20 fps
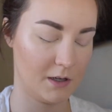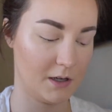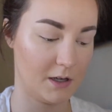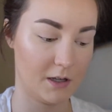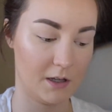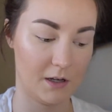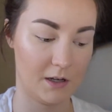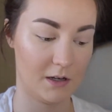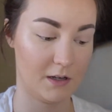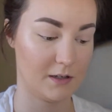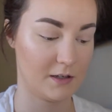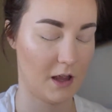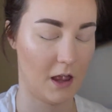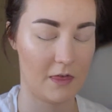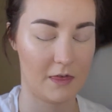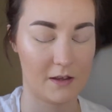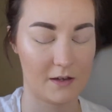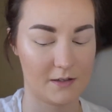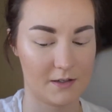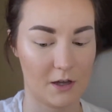and it is
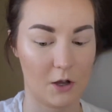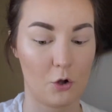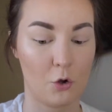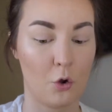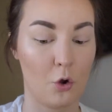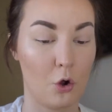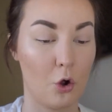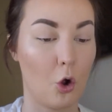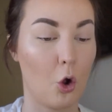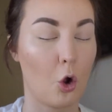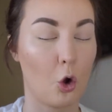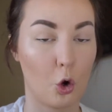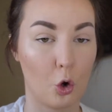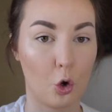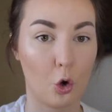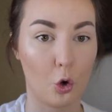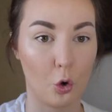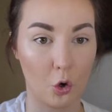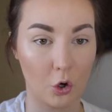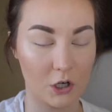this
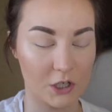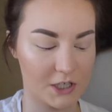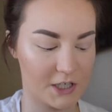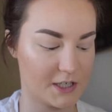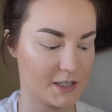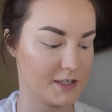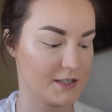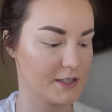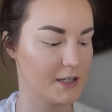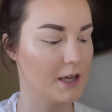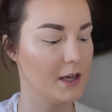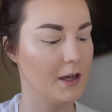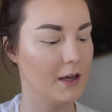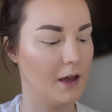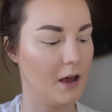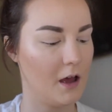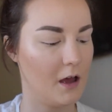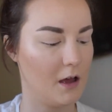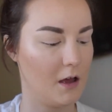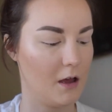gorgeous
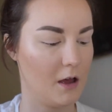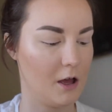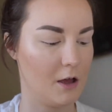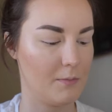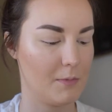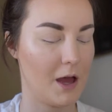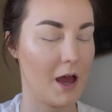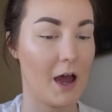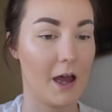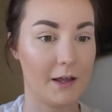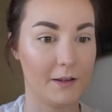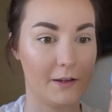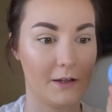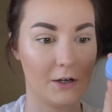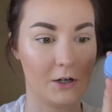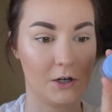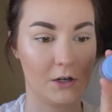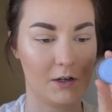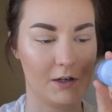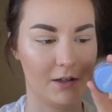
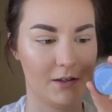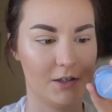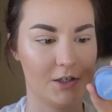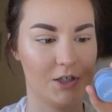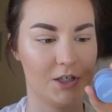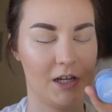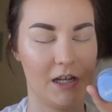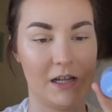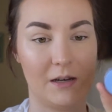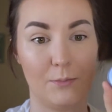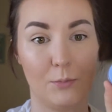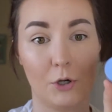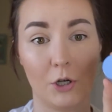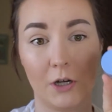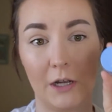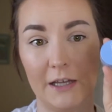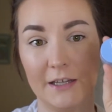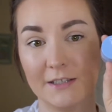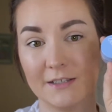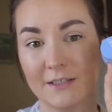eyeliner in the shade
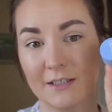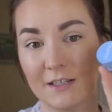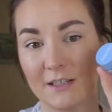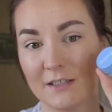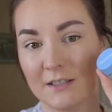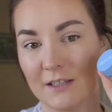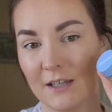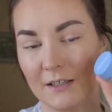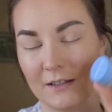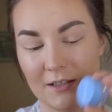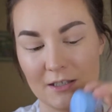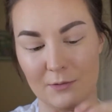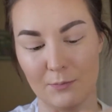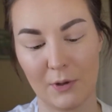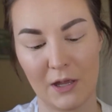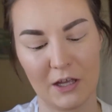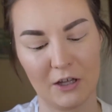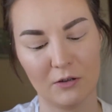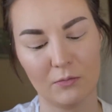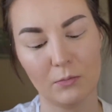Prance, and it's like this
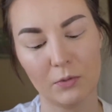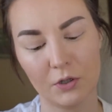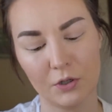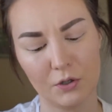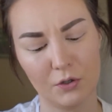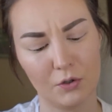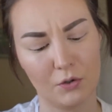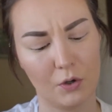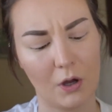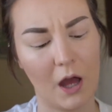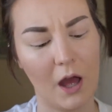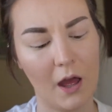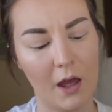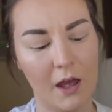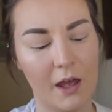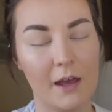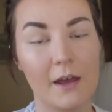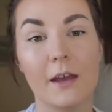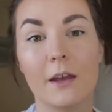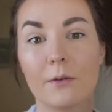pale blue.
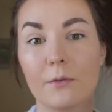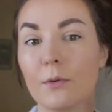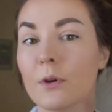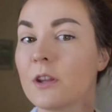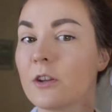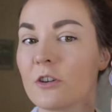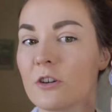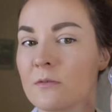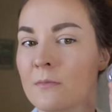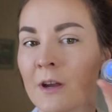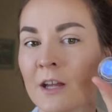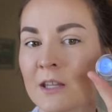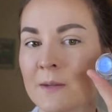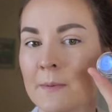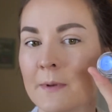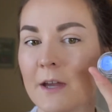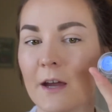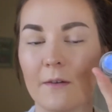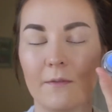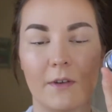It really reminds
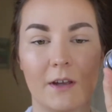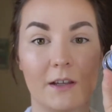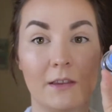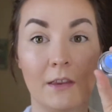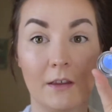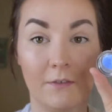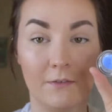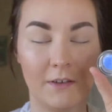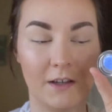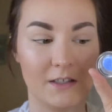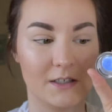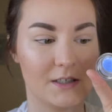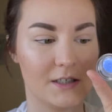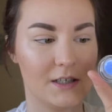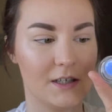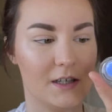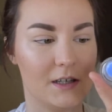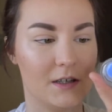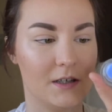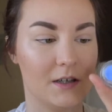me of like the
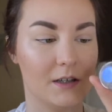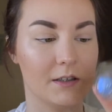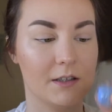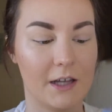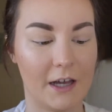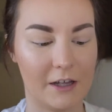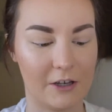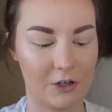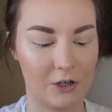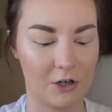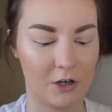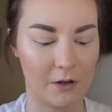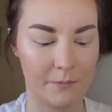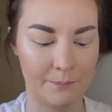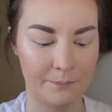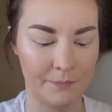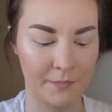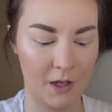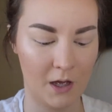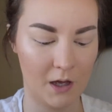Fenty liner,
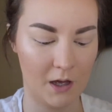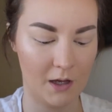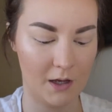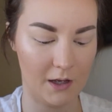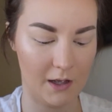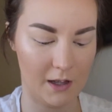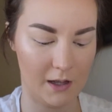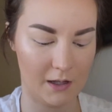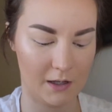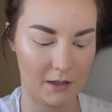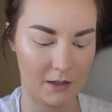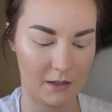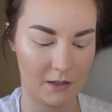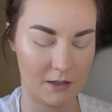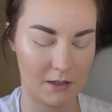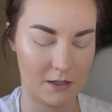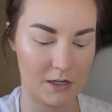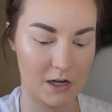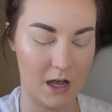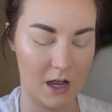
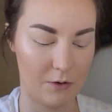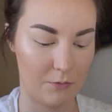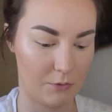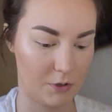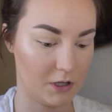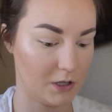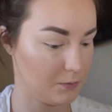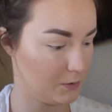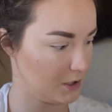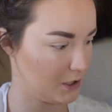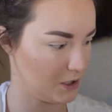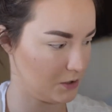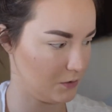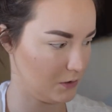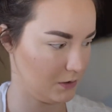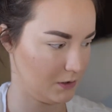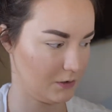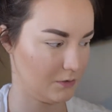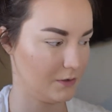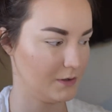and I really want to do a
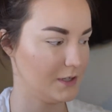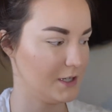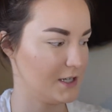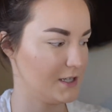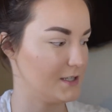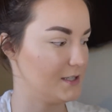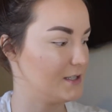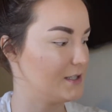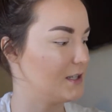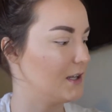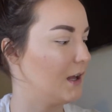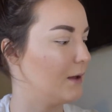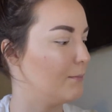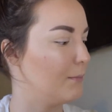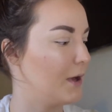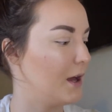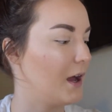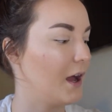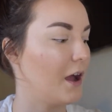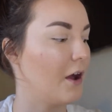look with this.
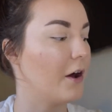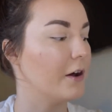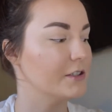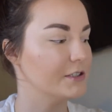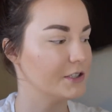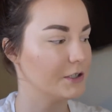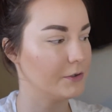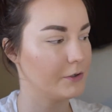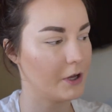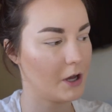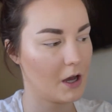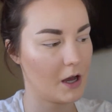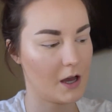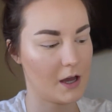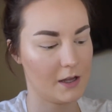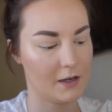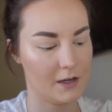But I also got